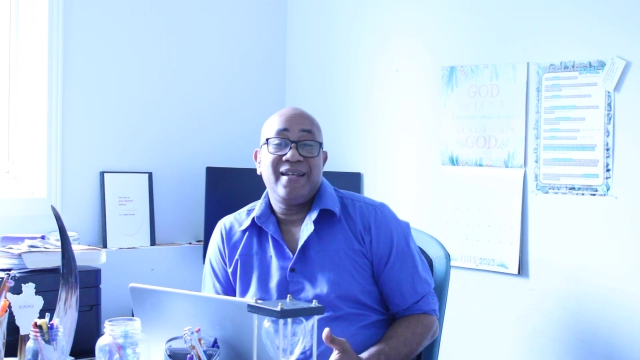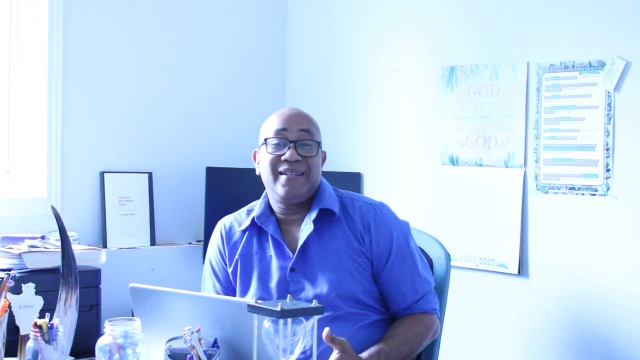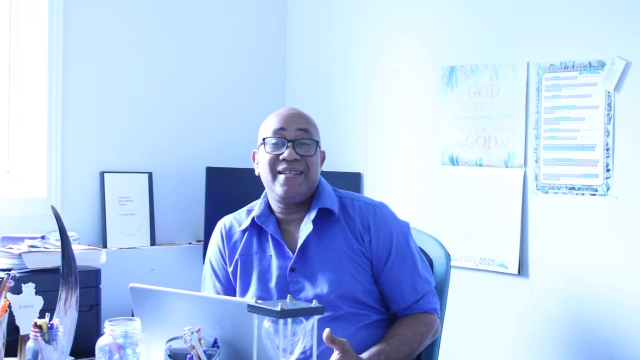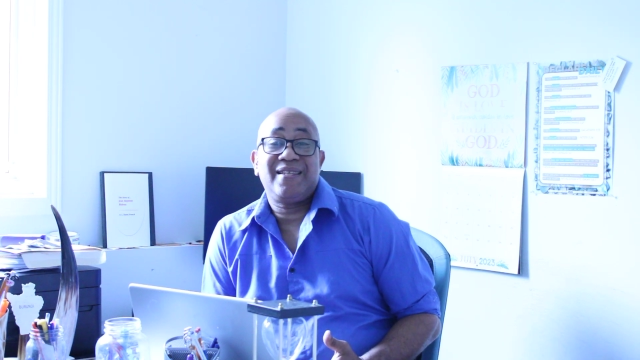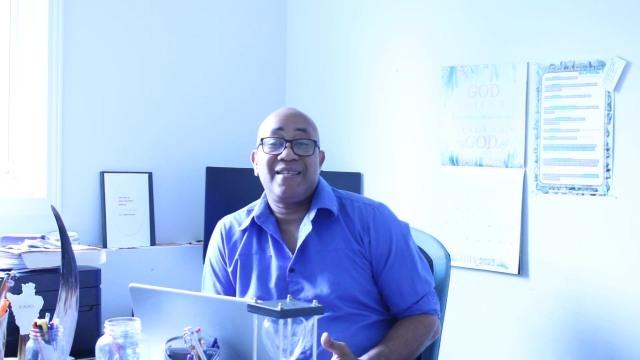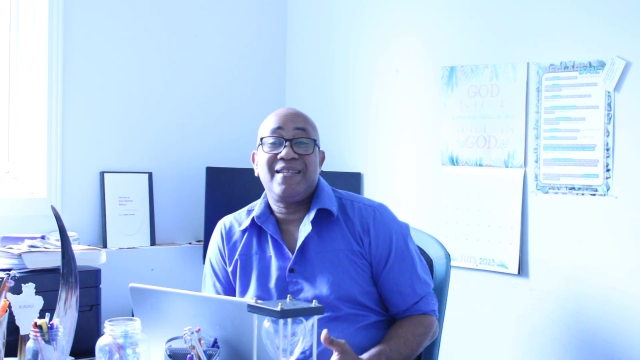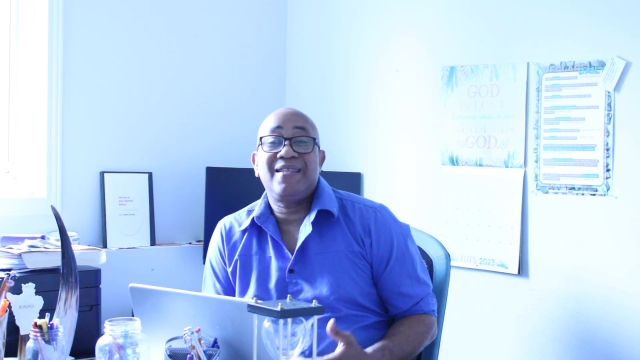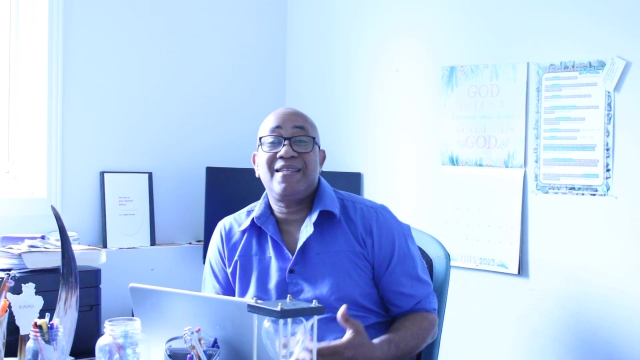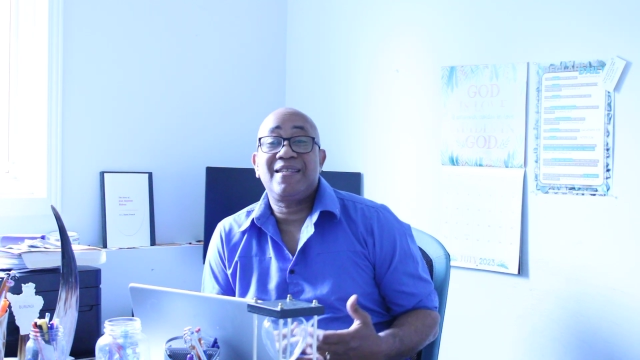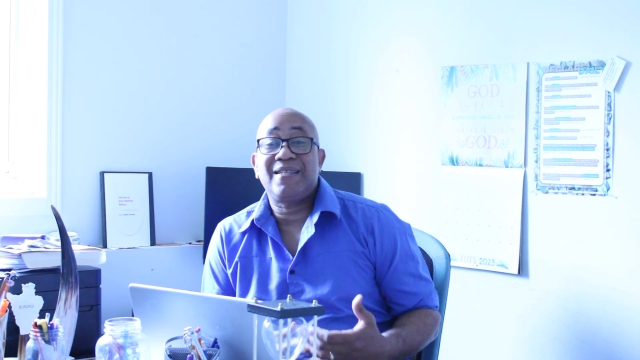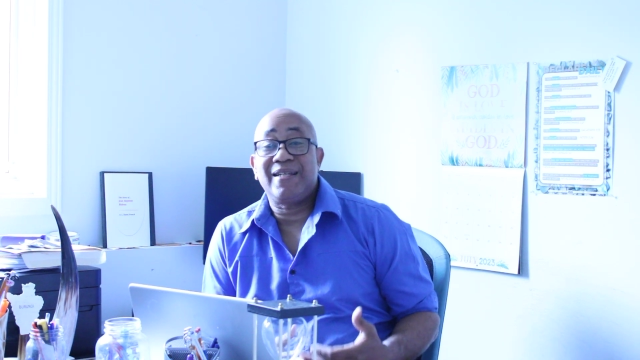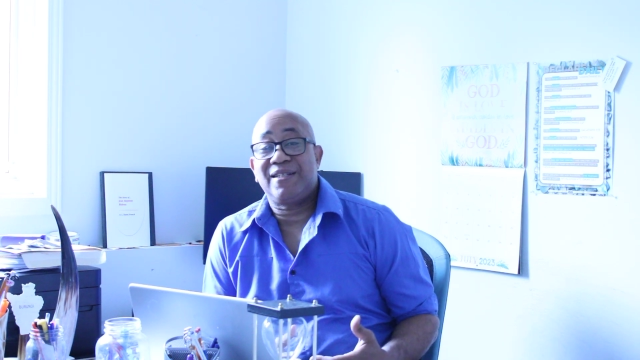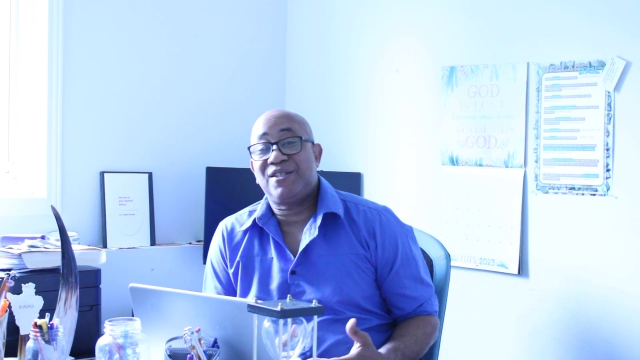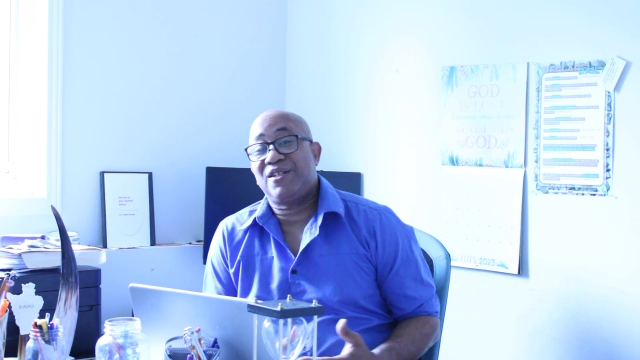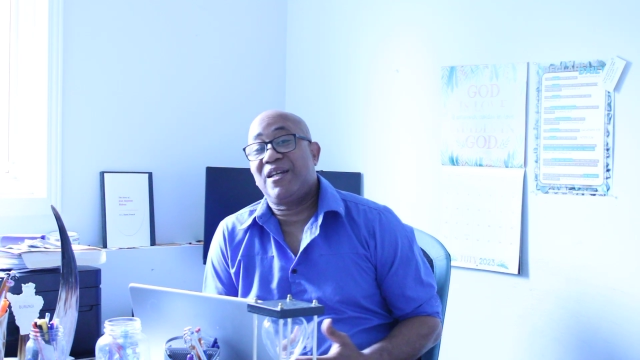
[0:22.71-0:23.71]
this is
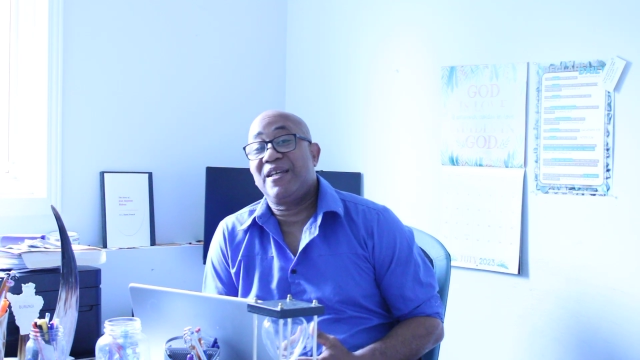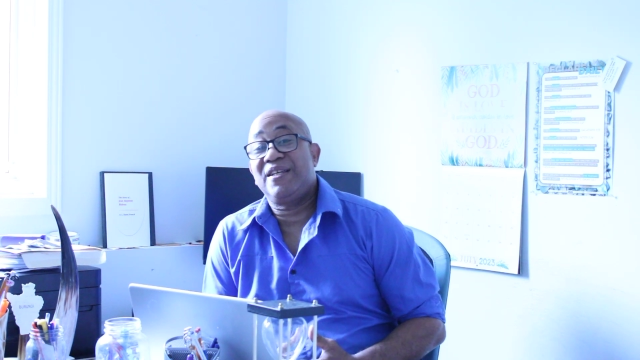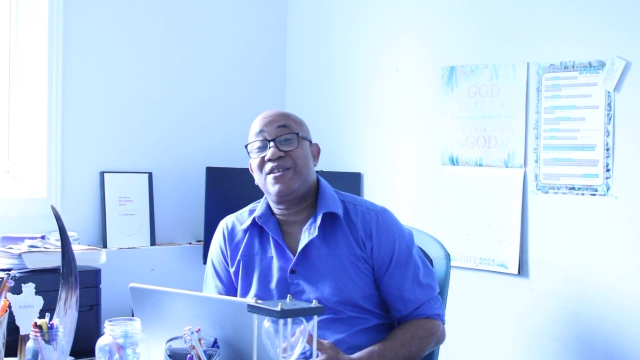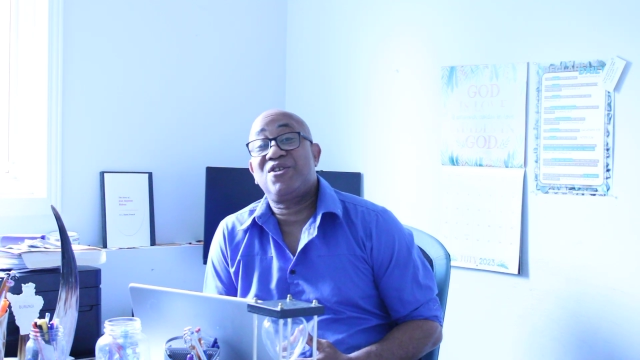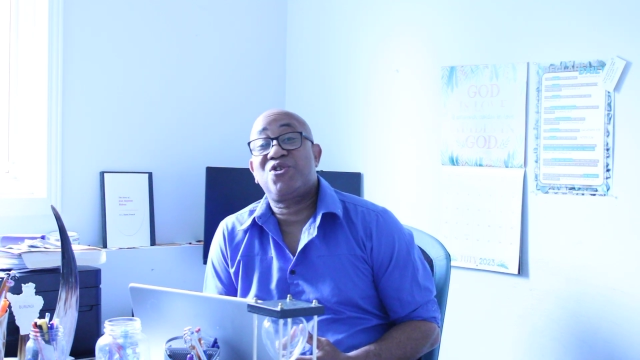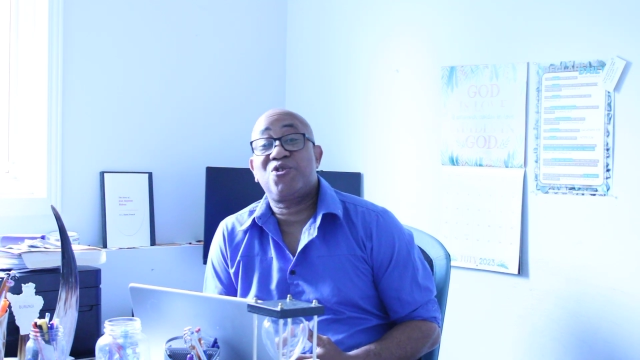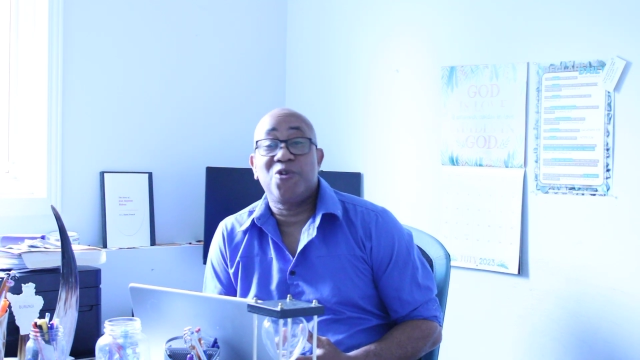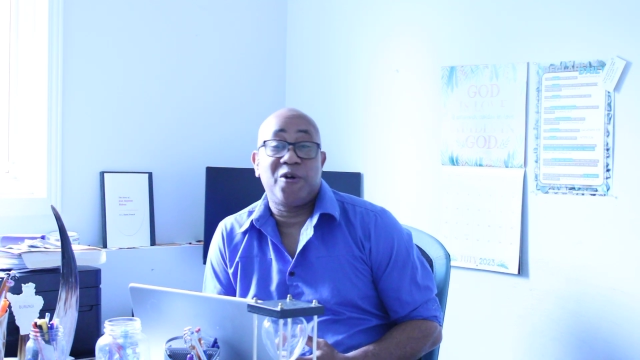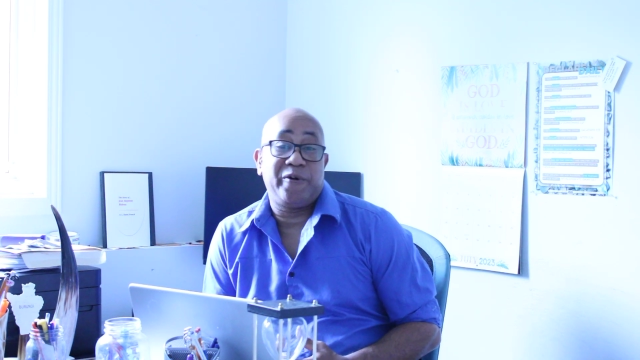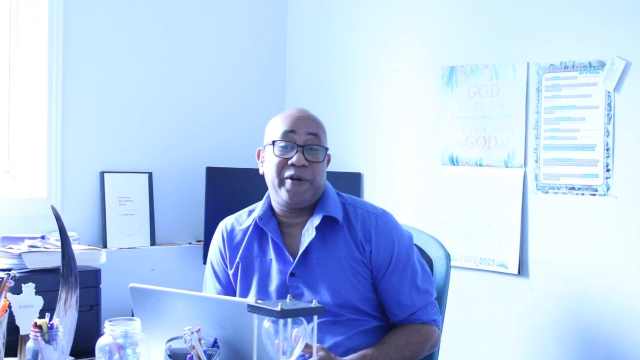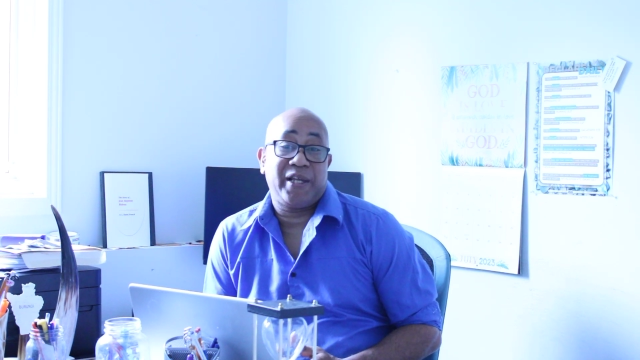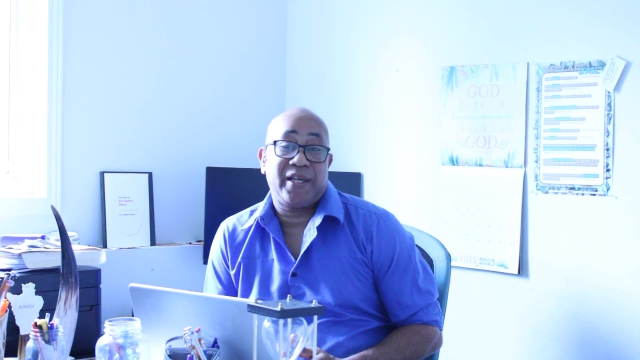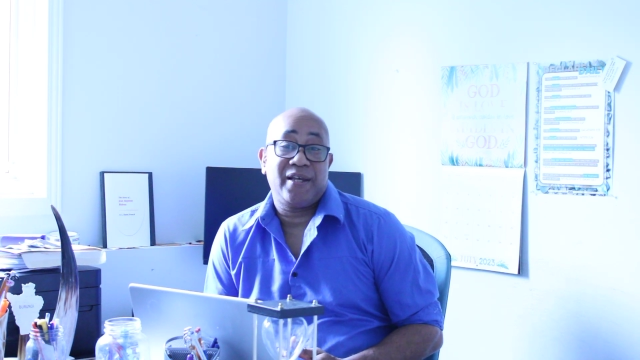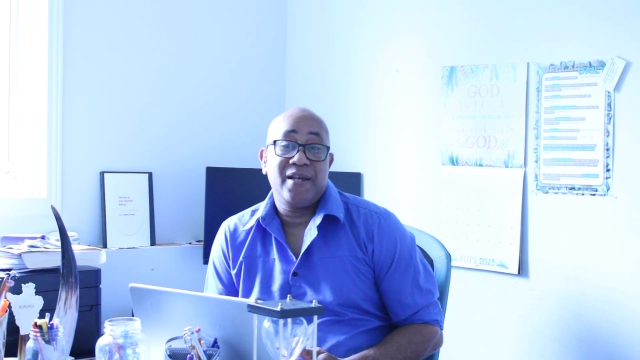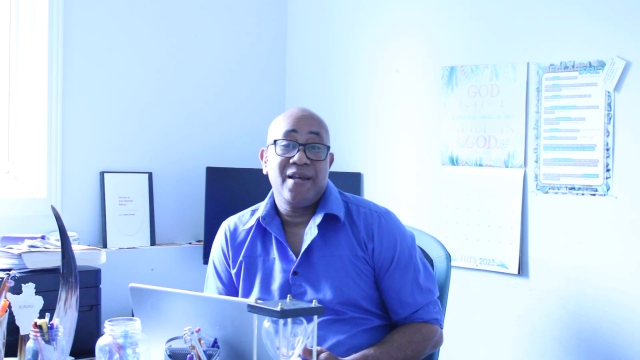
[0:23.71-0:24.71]
such a
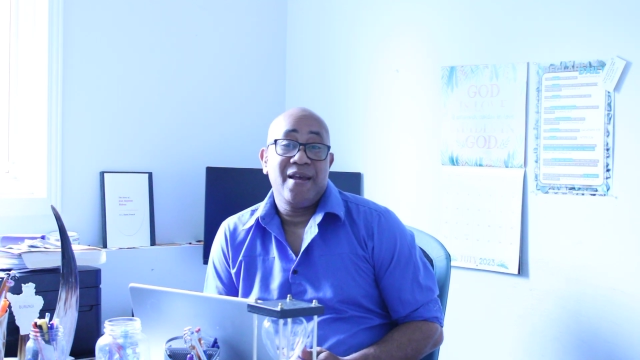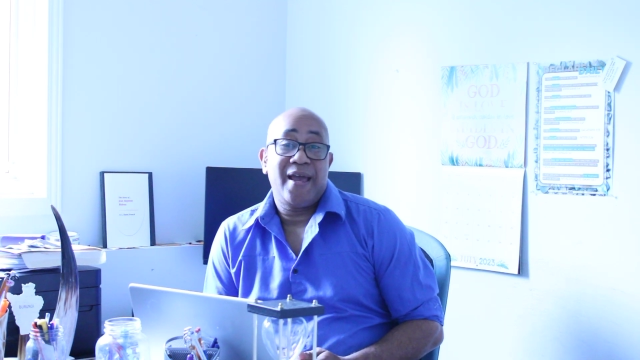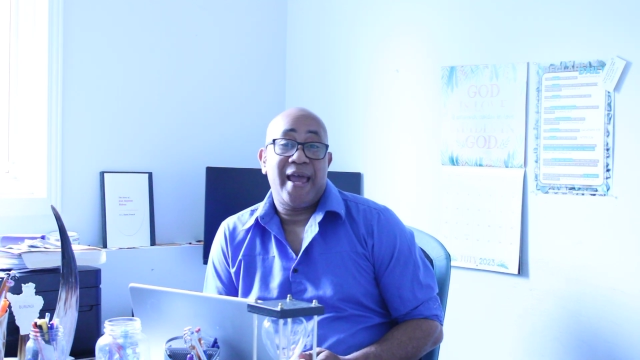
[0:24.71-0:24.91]
historic